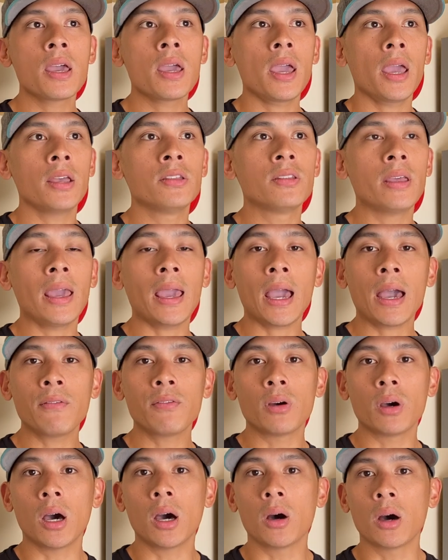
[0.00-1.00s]
is they have
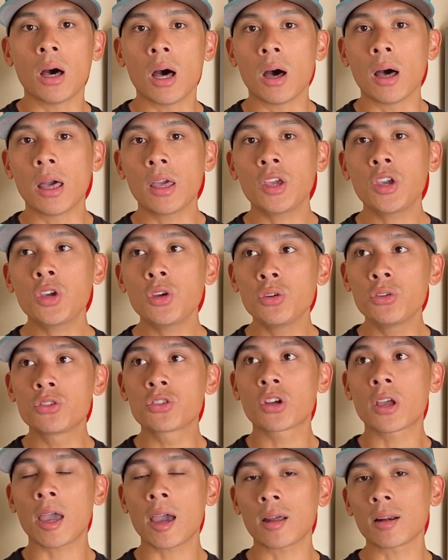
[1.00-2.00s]
a, a huge
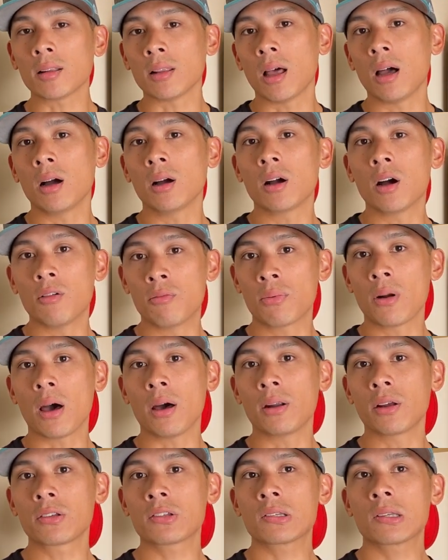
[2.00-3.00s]
catalog of
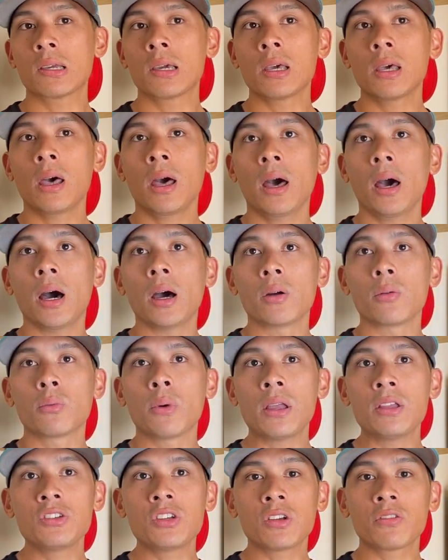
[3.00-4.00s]
products, uh,
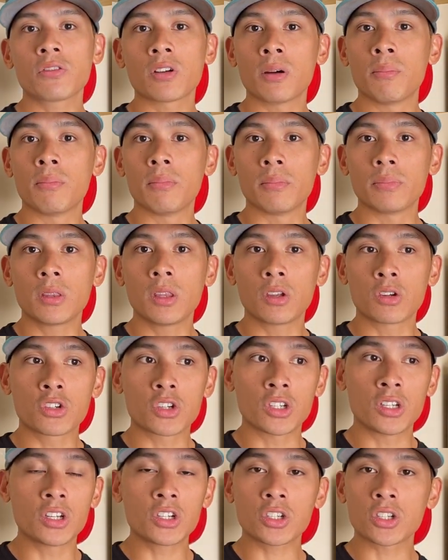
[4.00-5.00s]
ranging from the
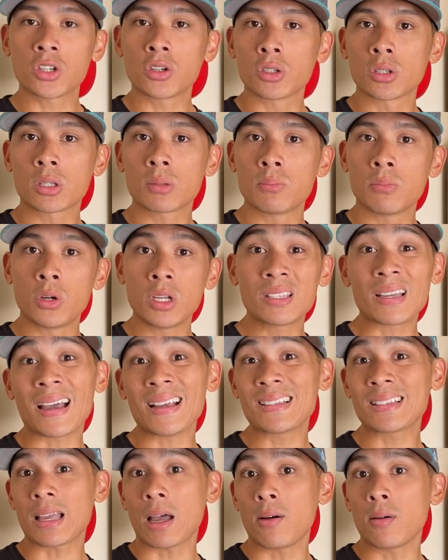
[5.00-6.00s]
traditional Muay Thai
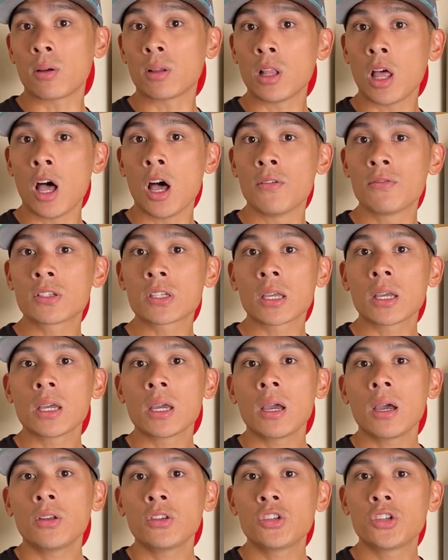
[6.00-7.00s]
style gloves
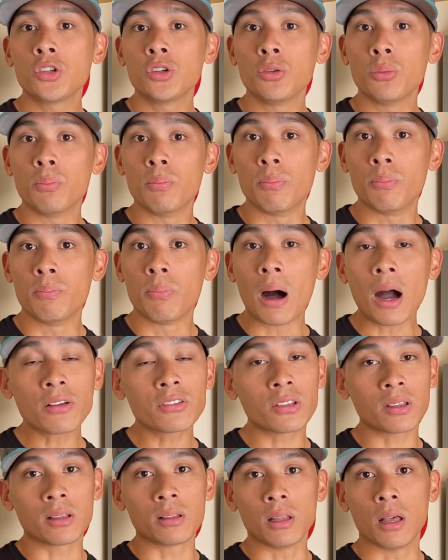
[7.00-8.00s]
to
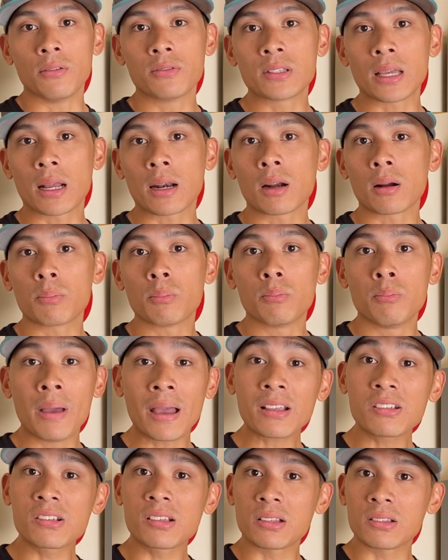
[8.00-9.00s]
boxing gloves that are
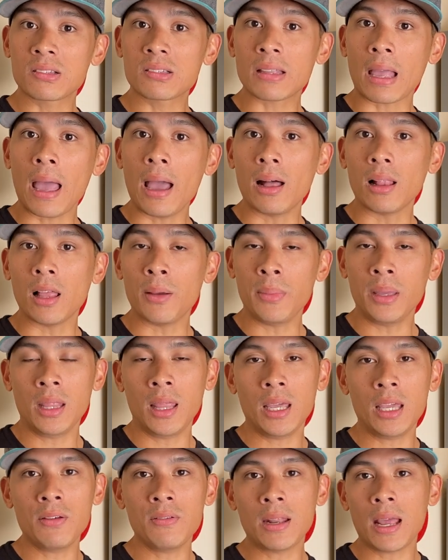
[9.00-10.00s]
Mexican style. I mean, they
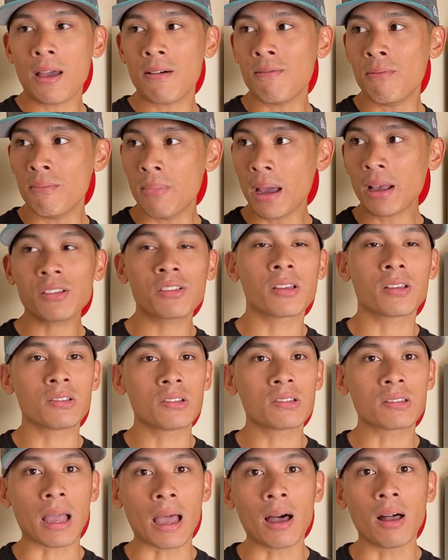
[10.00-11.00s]
even have Mexican
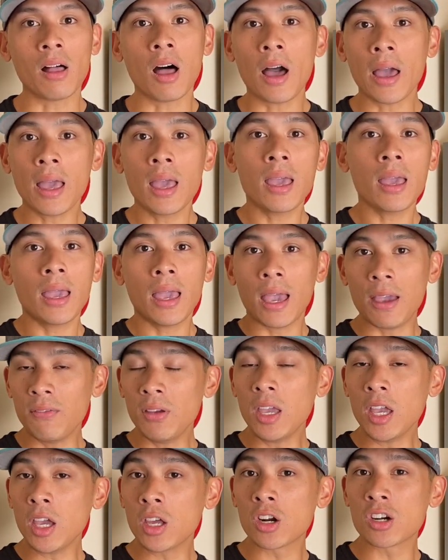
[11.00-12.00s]
style heavy
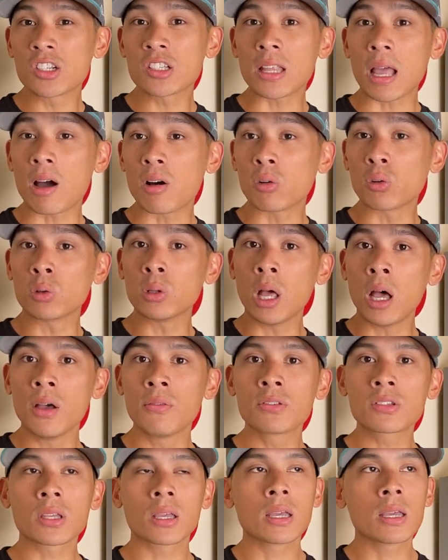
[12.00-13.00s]
hitter style
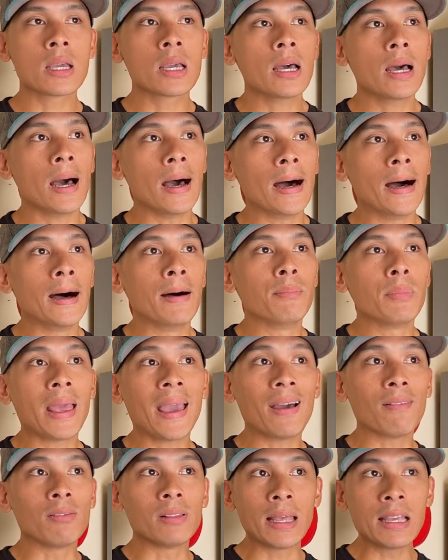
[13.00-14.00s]
gloves. Um, they
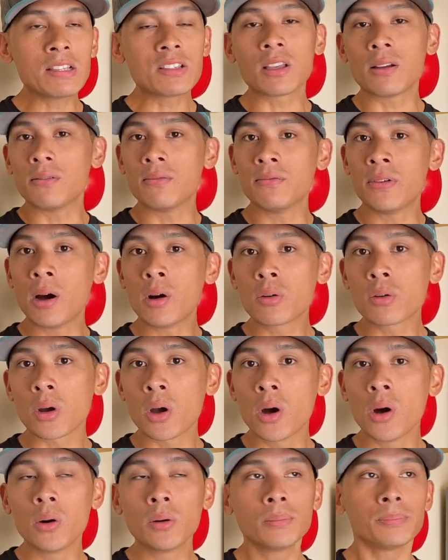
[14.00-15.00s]
have lace up
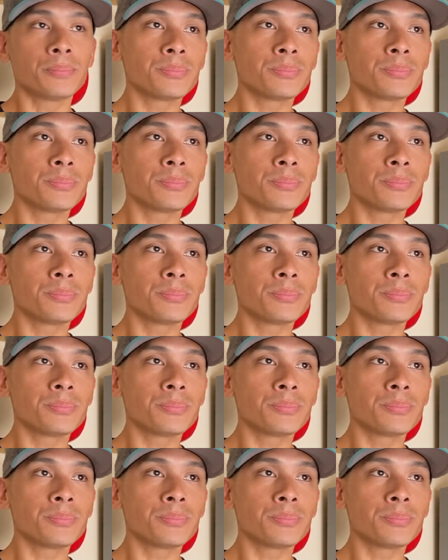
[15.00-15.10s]
Velcro.